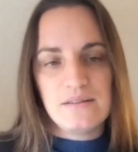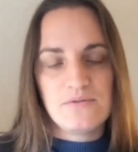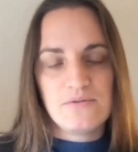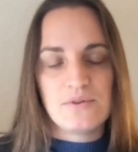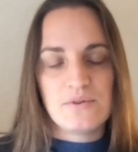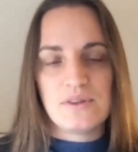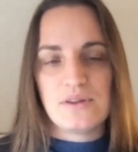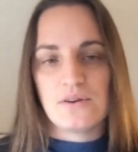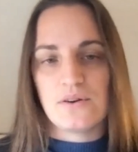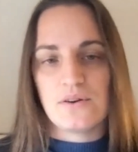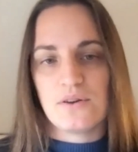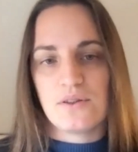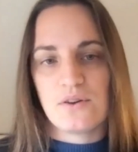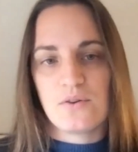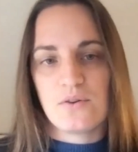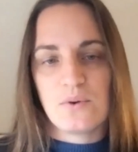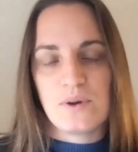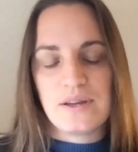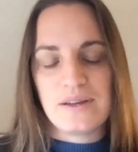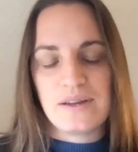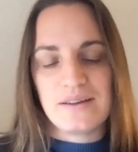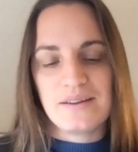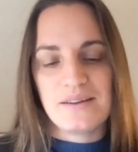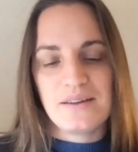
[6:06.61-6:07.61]
for the
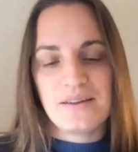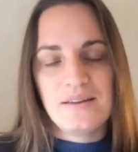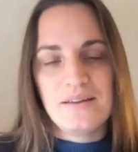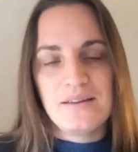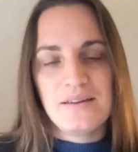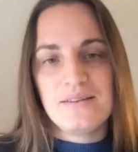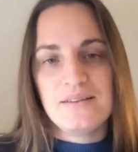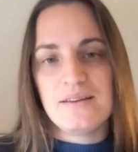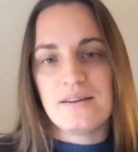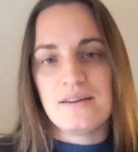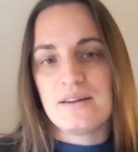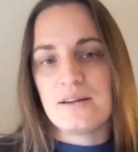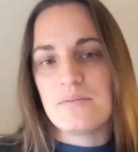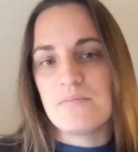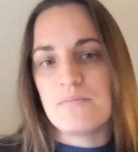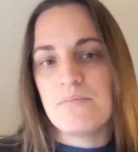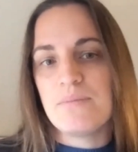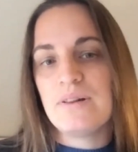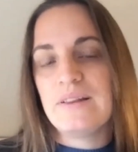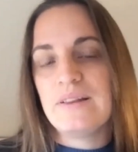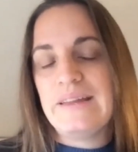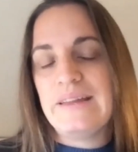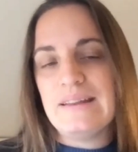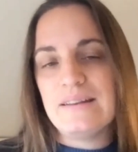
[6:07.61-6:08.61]
earthquake to
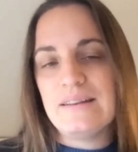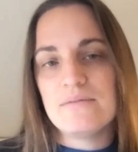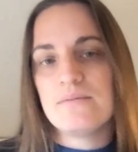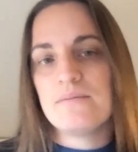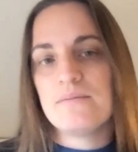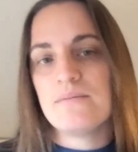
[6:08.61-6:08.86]
complete